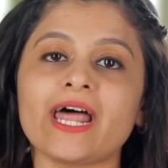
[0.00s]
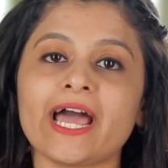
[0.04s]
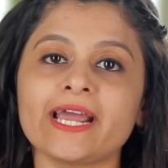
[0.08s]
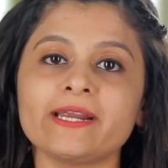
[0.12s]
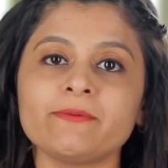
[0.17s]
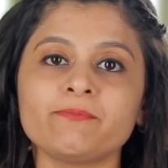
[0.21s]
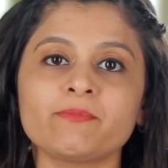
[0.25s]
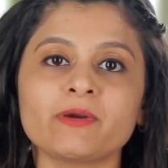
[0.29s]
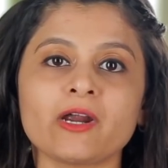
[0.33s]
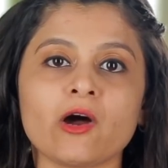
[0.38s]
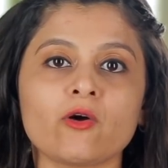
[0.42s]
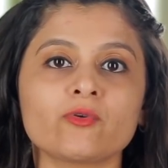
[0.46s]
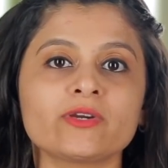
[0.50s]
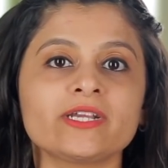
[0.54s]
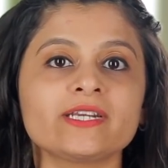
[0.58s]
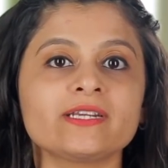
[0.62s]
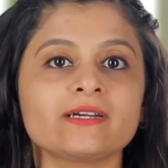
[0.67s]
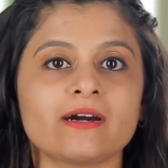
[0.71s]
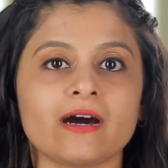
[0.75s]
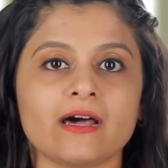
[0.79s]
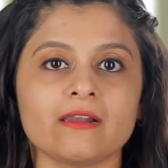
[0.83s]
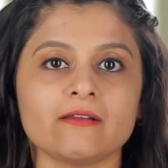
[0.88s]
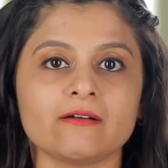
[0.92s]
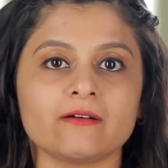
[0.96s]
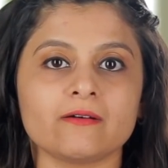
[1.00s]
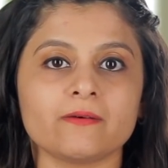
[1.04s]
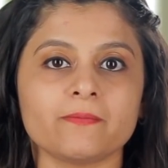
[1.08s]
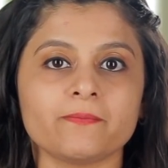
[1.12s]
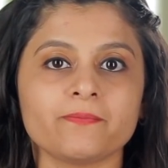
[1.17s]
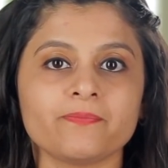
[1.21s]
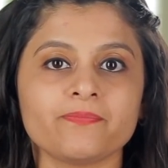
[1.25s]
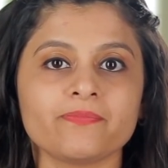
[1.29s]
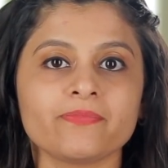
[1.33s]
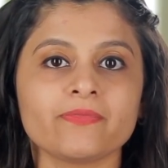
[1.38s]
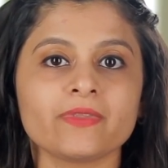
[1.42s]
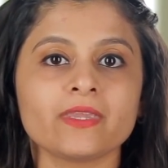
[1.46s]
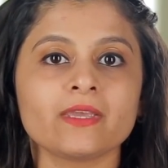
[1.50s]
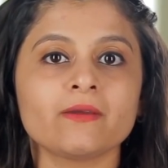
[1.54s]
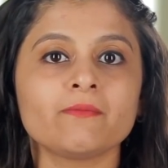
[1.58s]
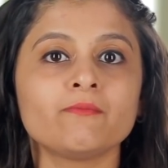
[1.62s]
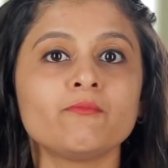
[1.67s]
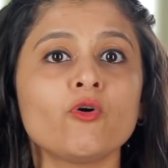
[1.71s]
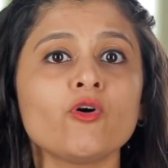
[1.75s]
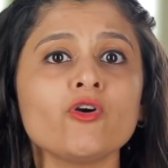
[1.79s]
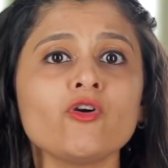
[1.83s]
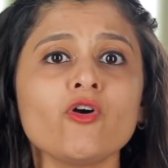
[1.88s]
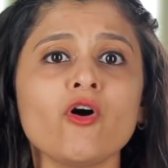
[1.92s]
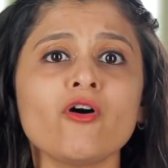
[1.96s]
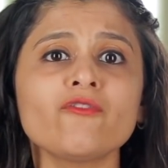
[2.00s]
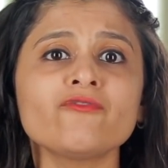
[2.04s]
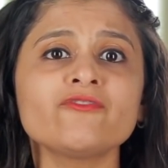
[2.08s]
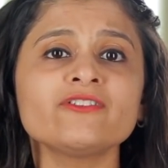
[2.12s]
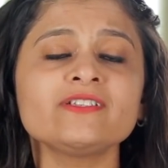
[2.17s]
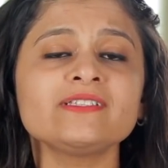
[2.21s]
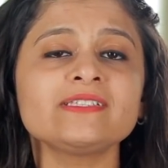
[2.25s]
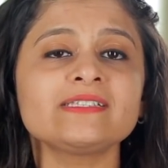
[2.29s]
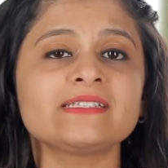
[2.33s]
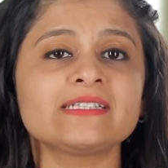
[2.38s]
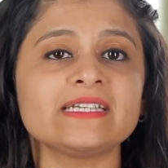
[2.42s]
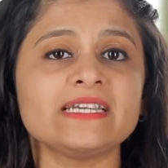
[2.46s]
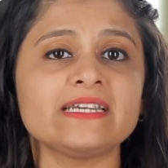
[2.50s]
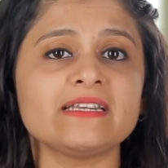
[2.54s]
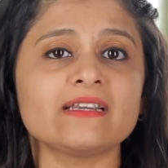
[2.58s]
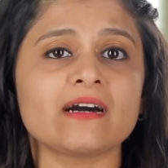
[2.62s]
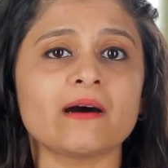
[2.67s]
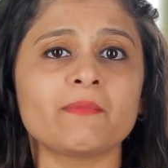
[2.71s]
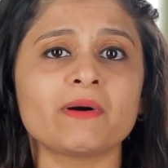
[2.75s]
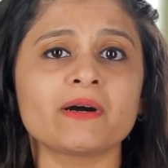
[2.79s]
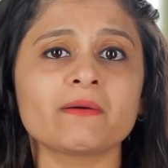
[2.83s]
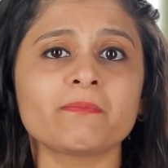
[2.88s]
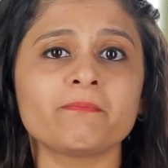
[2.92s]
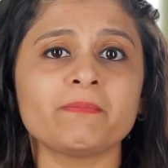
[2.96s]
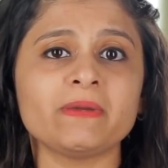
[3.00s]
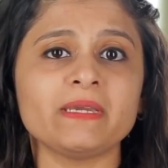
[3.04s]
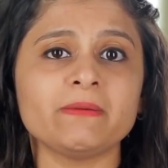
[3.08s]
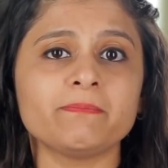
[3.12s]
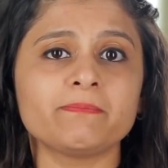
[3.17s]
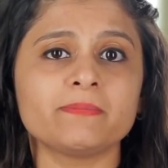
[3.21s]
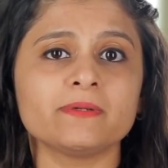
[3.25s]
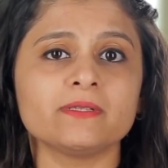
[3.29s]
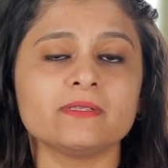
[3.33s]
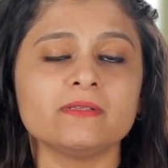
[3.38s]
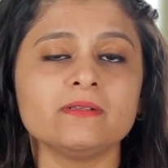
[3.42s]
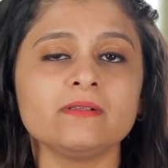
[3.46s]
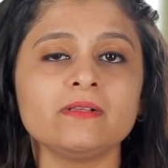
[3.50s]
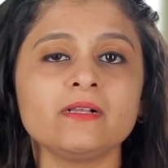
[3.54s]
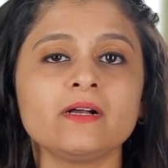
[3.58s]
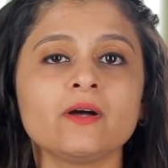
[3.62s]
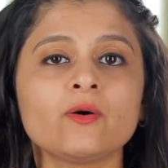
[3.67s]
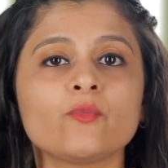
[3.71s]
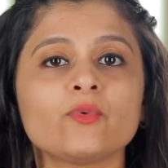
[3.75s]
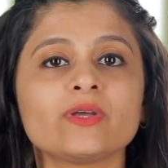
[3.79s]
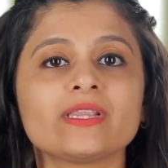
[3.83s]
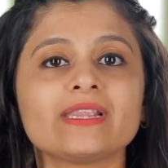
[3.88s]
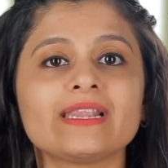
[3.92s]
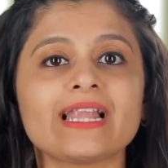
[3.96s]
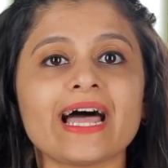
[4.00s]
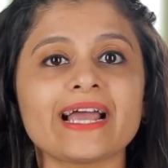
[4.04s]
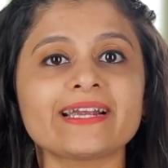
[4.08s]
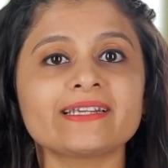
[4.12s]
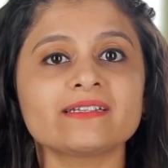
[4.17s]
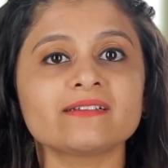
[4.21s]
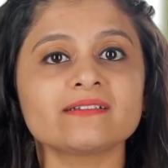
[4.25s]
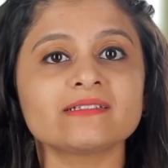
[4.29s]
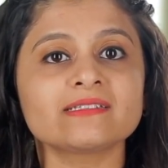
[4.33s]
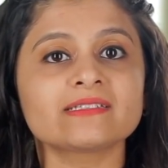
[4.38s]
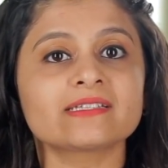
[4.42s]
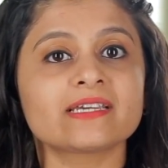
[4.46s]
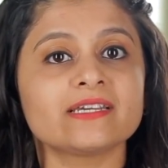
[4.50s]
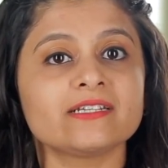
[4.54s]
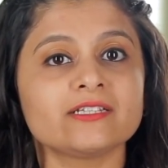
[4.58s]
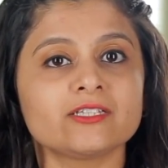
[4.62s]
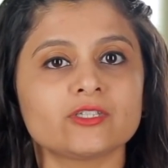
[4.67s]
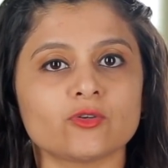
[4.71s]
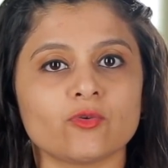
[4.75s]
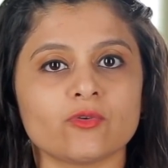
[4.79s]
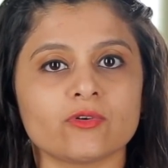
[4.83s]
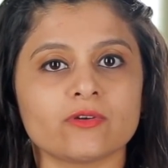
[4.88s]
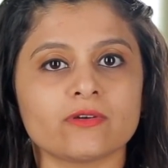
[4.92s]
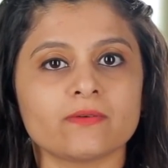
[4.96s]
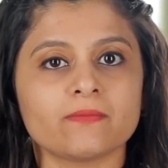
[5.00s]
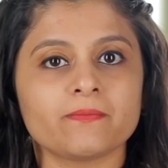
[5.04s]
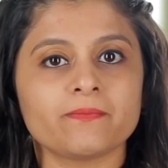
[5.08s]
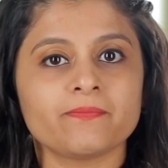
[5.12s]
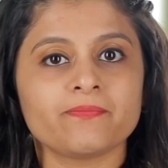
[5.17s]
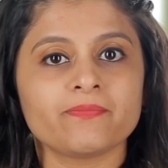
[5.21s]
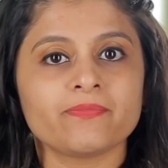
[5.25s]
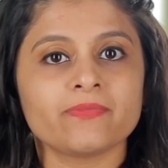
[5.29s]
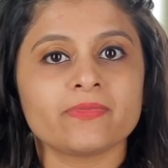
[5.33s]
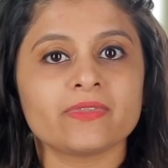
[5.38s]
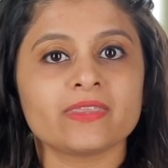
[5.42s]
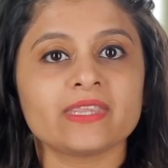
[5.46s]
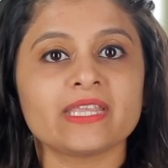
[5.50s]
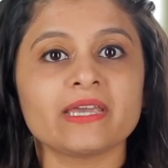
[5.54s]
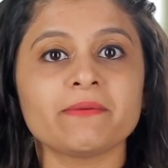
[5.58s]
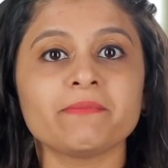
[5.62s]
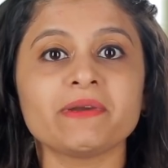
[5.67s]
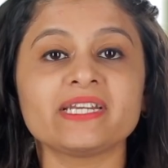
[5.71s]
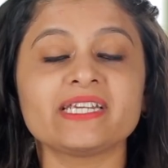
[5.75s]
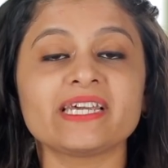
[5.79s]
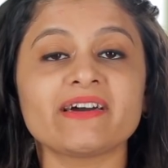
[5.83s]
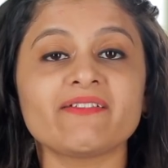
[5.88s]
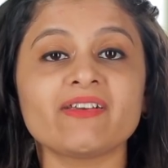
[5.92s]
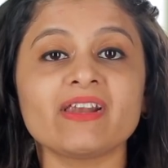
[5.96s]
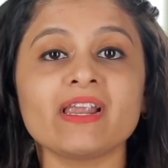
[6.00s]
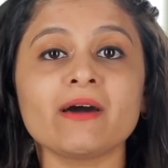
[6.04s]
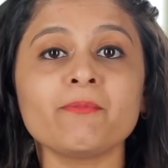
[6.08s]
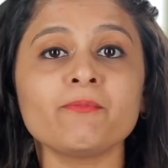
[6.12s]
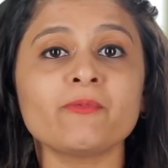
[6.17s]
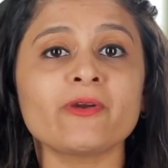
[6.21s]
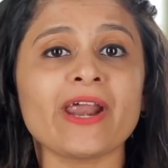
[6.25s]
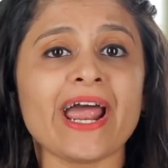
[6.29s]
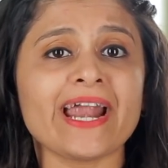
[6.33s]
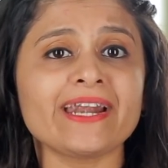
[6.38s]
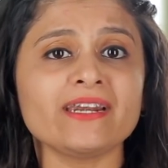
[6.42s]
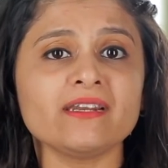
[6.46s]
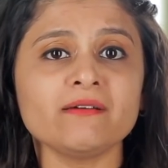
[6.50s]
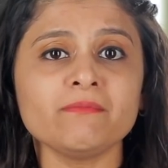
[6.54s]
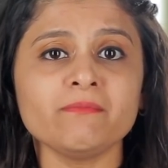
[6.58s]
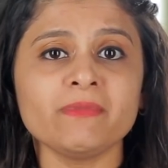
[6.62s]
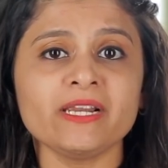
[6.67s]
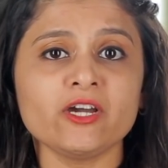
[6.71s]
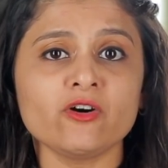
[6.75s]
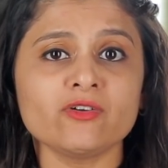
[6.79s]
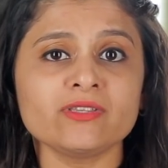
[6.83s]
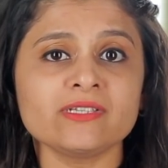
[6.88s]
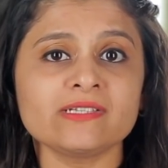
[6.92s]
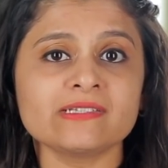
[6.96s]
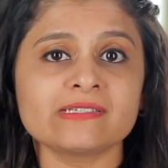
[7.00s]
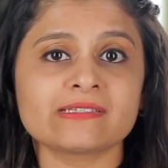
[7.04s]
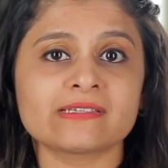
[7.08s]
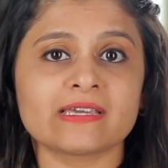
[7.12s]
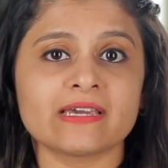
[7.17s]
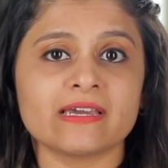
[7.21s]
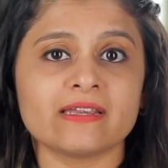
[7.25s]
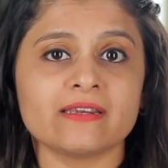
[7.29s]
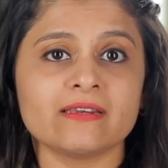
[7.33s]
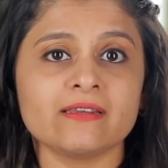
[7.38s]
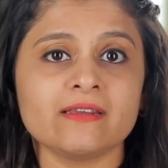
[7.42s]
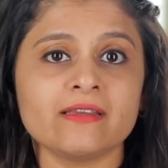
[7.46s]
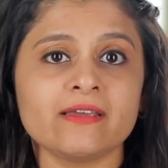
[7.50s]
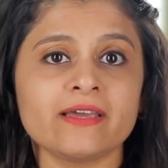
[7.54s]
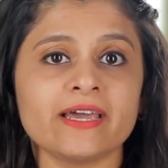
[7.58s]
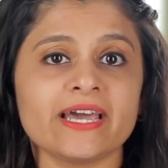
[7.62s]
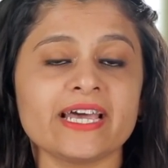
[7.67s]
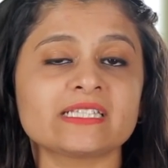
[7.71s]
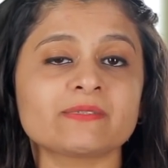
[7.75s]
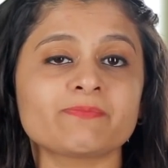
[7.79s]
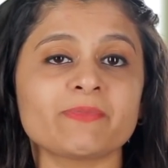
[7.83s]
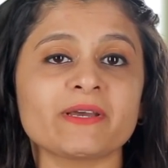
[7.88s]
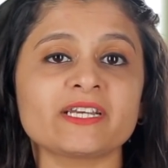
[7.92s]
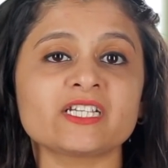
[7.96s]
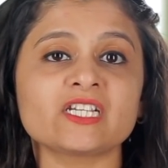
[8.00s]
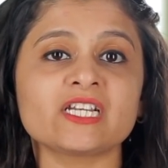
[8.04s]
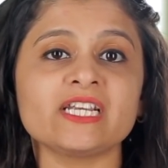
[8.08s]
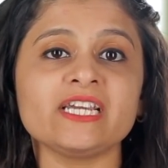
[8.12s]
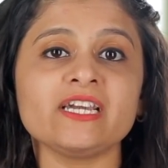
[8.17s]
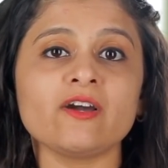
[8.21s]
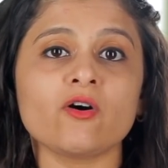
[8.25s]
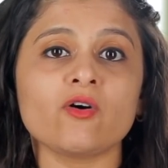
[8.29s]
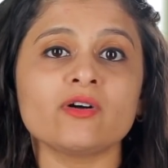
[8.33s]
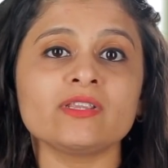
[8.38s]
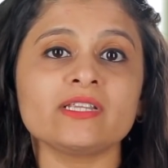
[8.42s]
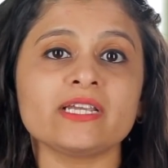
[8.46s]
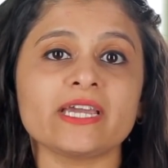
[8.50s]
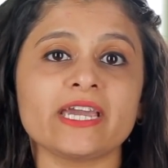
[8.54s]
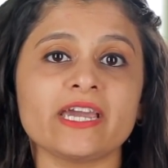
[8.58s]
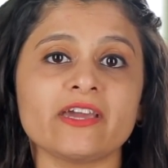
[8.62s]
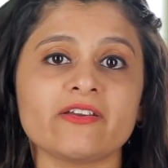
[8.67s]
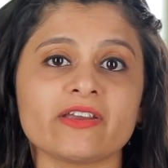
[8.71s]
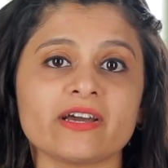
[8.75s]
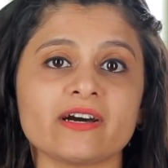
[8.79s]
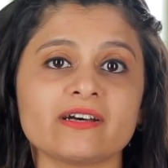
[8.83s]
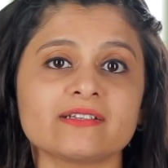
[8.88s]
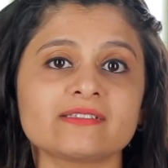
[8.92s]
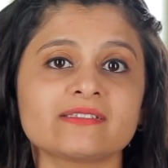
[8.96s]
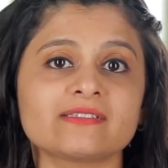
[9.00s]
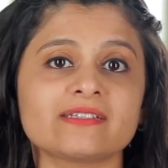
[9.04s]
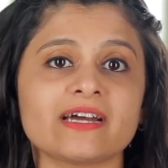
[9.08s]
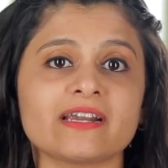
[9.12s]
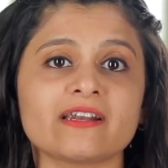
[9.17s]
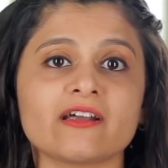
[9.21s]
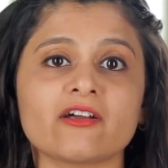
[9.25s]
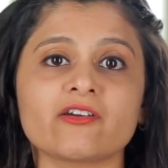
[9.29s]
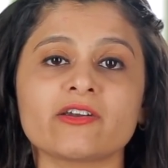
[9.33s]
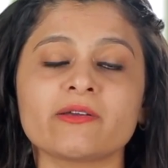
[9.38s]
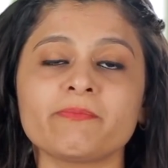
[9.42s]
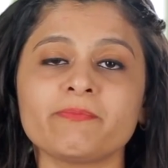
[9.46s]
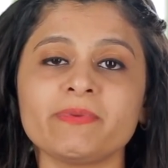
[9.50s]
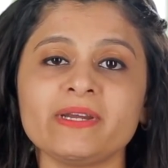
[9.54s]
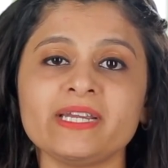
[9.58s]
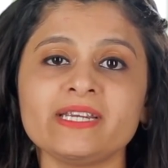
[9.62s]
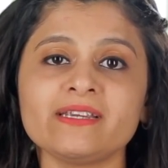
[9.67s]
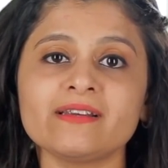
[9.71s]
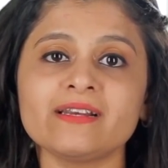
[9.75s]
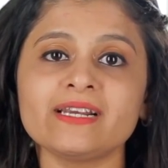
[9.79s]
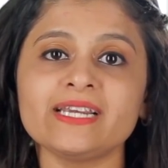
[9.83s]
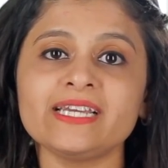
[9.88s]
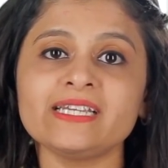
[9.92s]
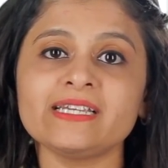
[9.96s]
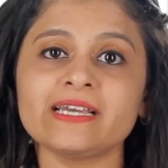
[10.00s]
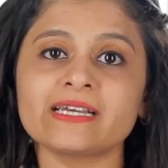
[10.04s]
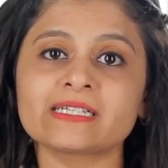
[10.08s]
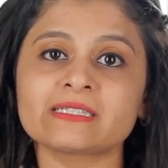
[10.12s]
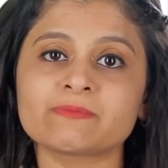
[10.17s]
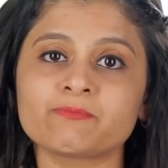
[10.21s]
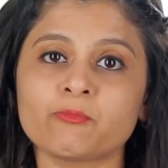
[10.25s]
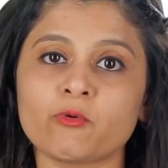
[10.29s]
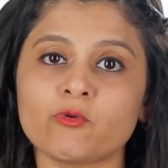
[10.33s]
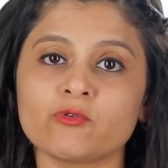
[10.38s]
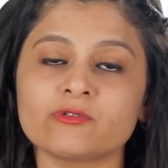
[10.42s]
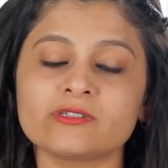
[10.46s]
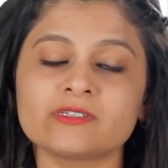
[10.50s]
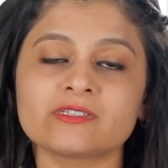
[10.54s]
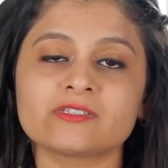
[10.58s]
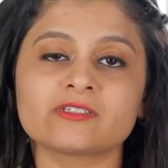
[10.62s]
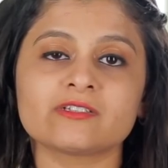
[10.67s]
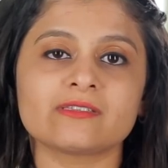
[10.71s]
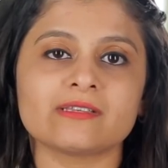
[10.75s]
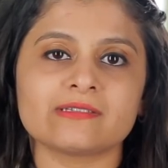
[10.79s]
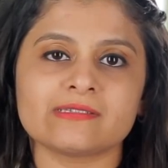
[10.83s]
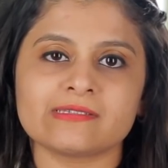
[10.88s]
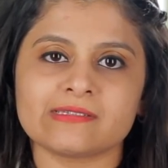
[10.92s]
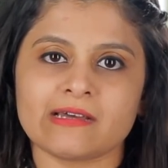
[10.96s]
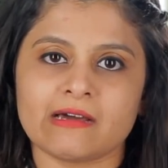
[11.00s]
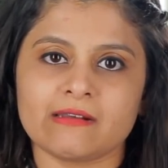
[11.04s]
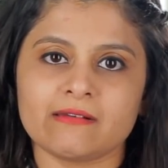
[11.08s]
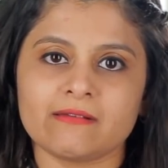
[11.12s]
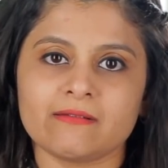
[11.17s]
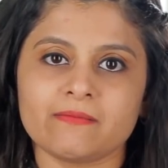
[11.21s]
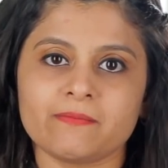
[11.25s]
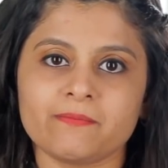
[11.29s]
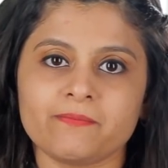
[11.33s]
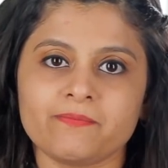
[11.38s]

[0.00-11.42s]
light brown in color, more often seen among people with lighter skin tone. They may develop randomly on the skin, especially on areas that are repeatedly exposed to the sun.